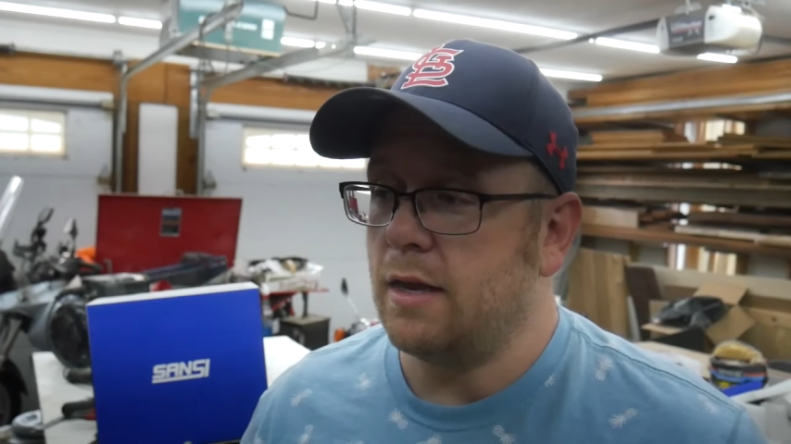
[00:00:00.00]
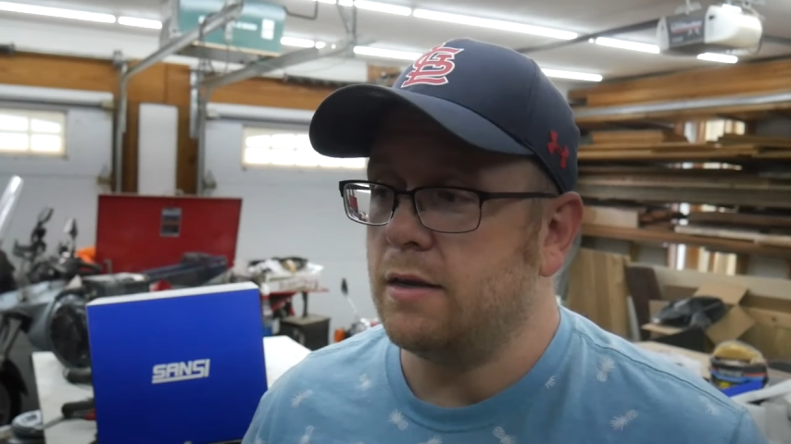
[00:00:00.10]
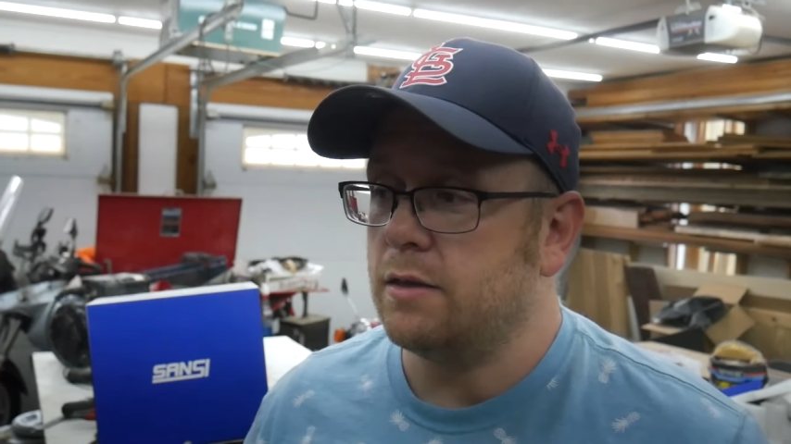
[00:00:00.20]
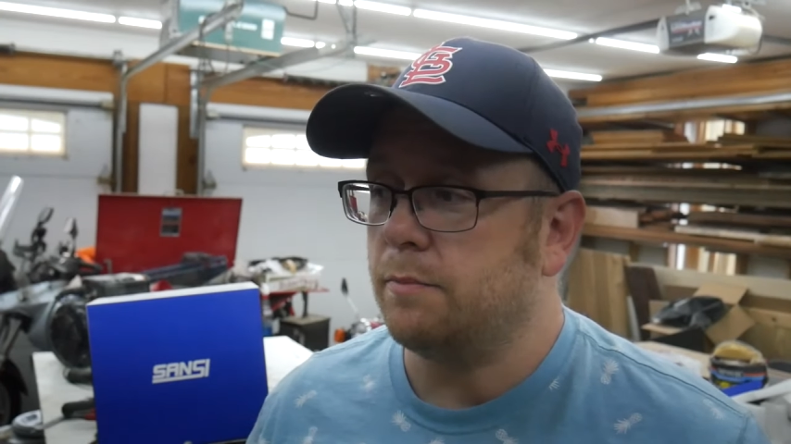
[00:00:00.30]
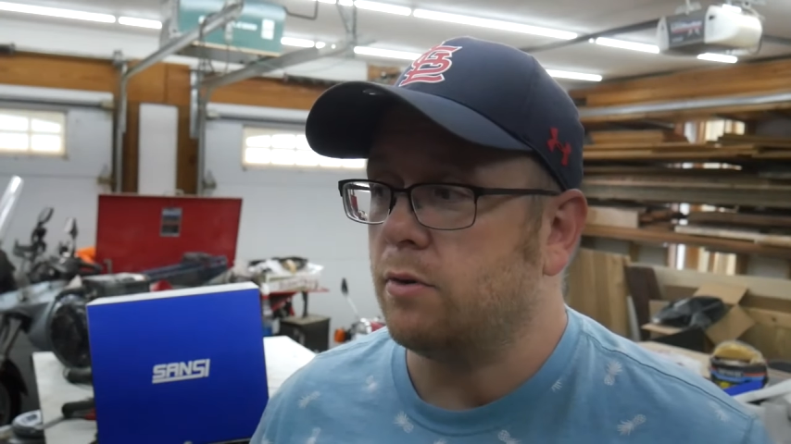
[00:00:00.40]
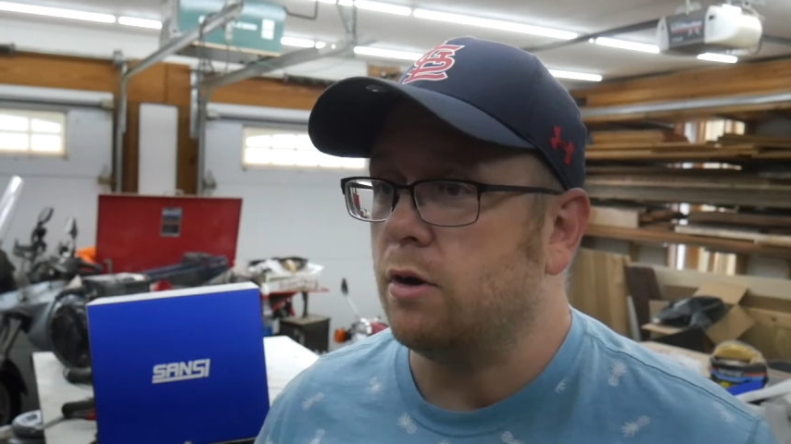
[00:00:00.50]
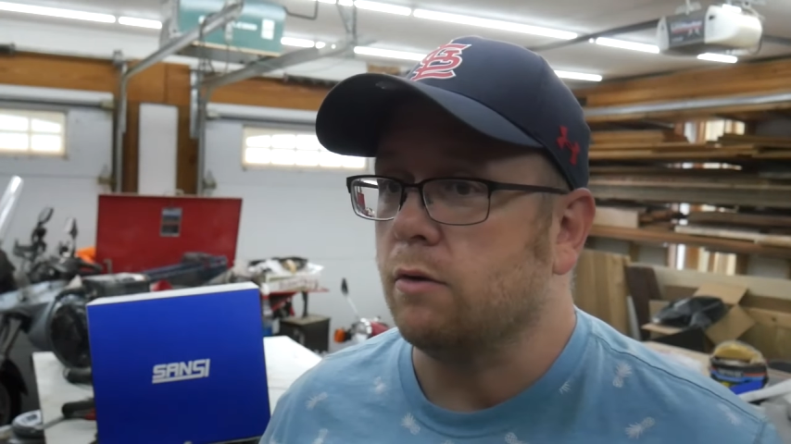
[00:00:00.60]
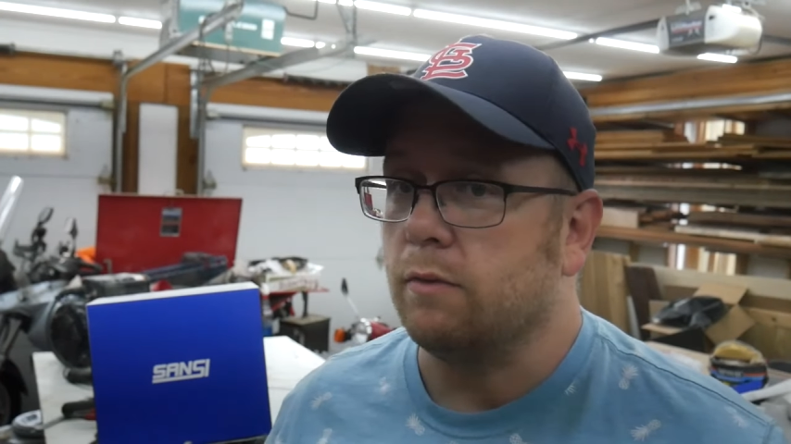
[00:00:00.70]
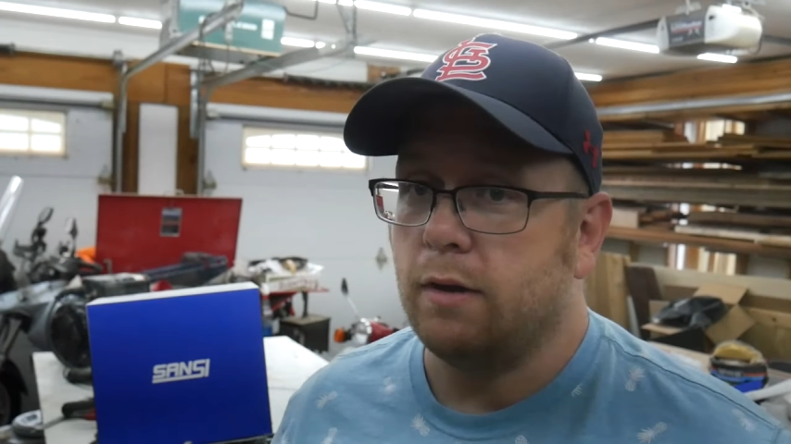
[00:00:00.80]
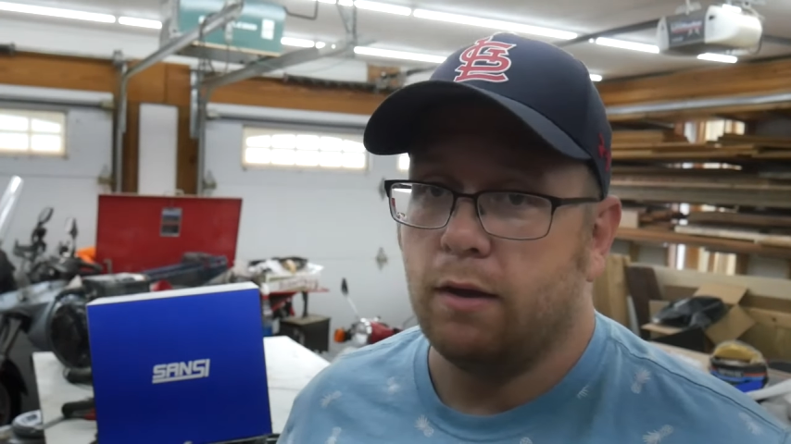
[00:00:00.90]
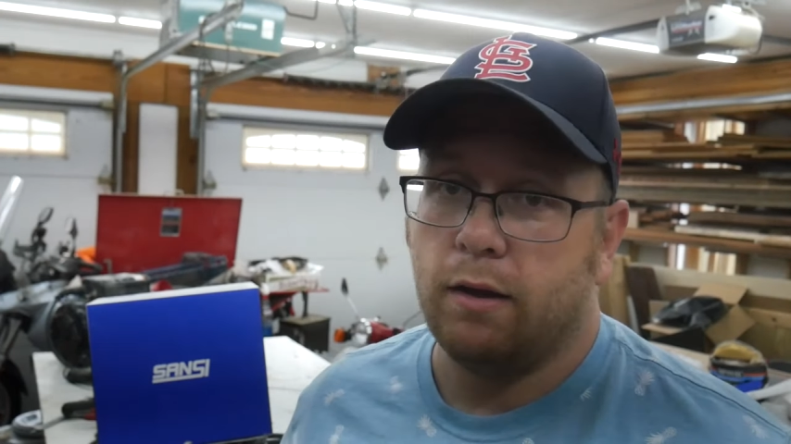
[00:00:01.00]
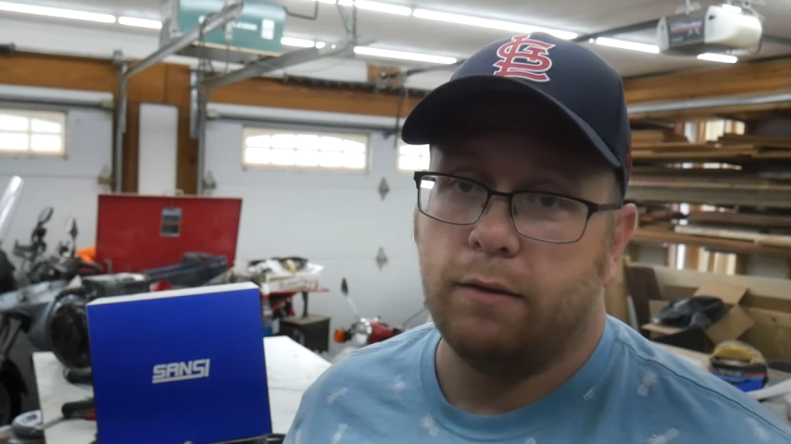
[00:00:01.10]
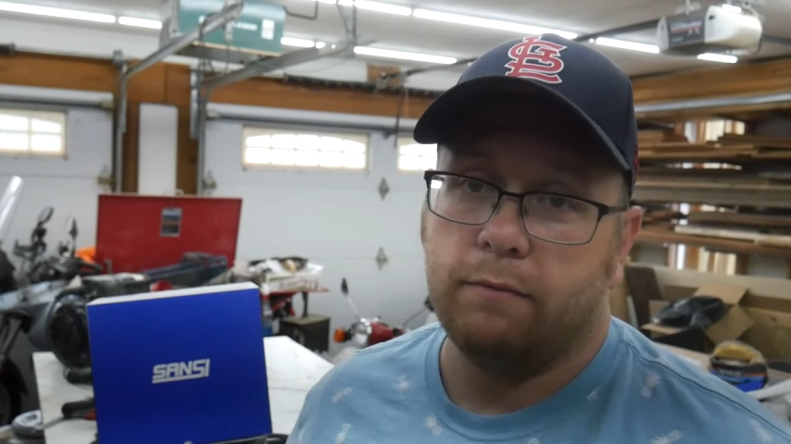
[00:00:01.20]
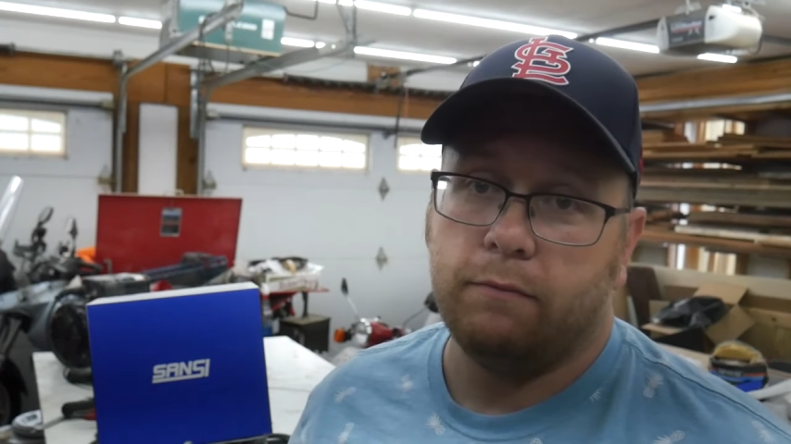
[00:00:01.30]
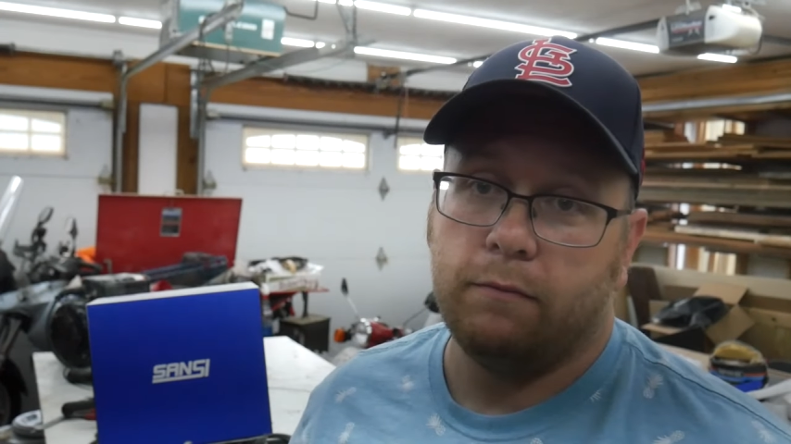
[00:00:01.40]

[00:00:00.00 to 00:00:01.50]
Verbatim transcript: that is a pro. Uh,